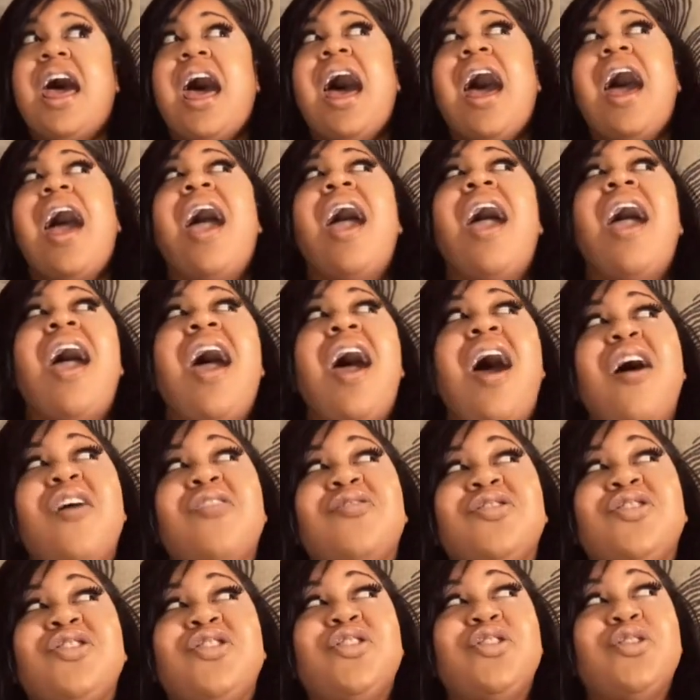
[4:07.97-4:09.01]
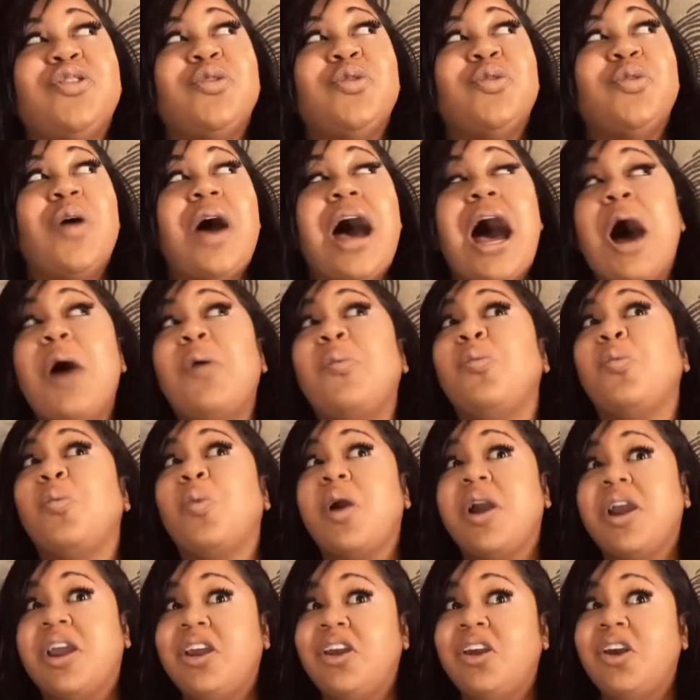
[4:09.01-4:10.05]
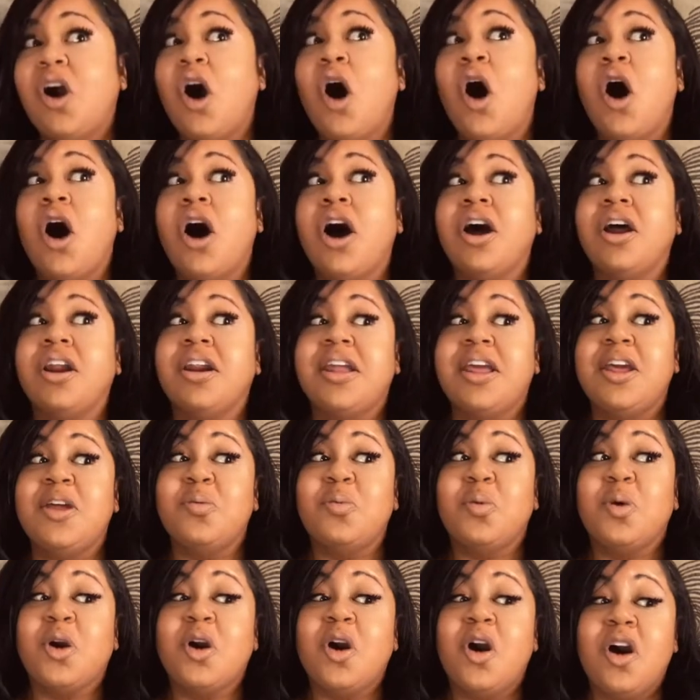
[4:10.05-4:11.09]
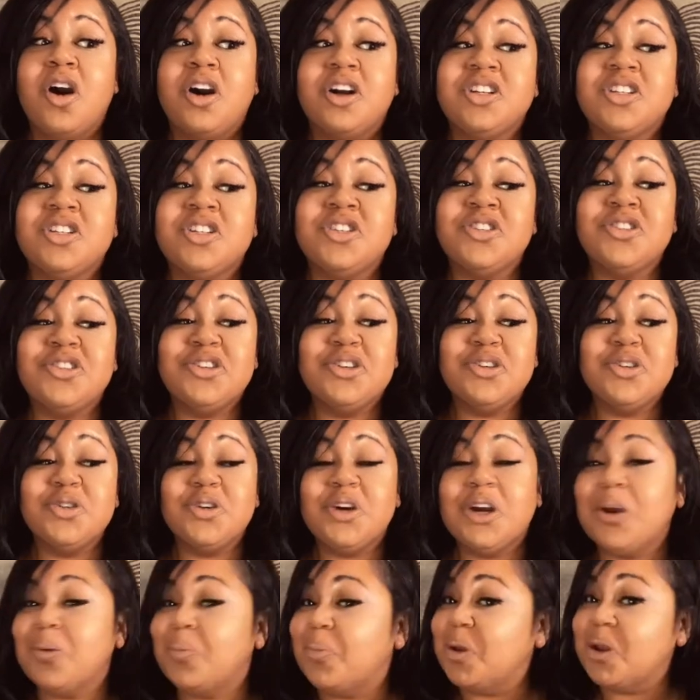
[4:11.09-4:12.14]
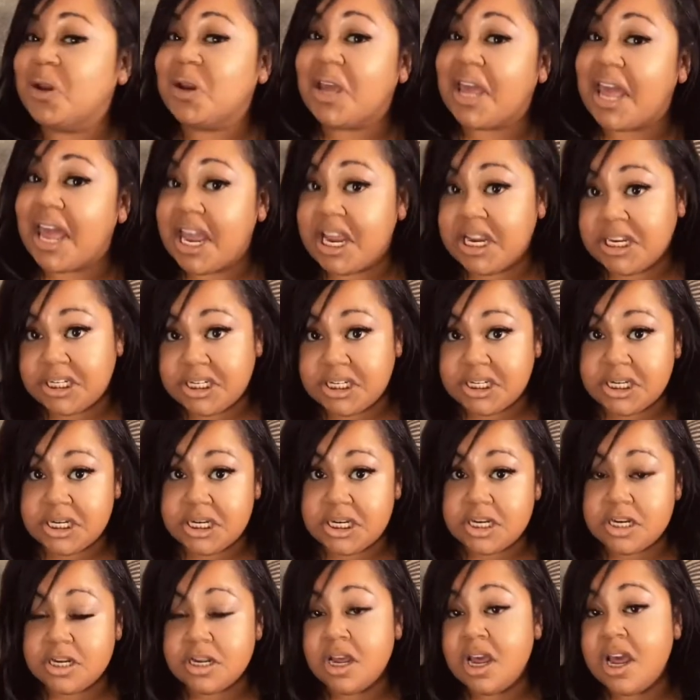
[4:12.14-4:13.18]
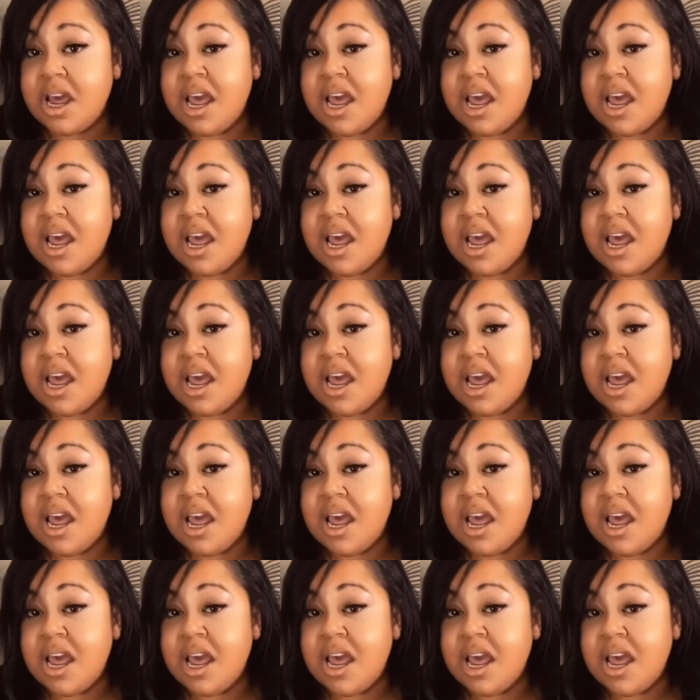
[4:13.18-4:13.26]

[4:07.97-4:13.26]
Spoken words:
I'm working on in regards to communication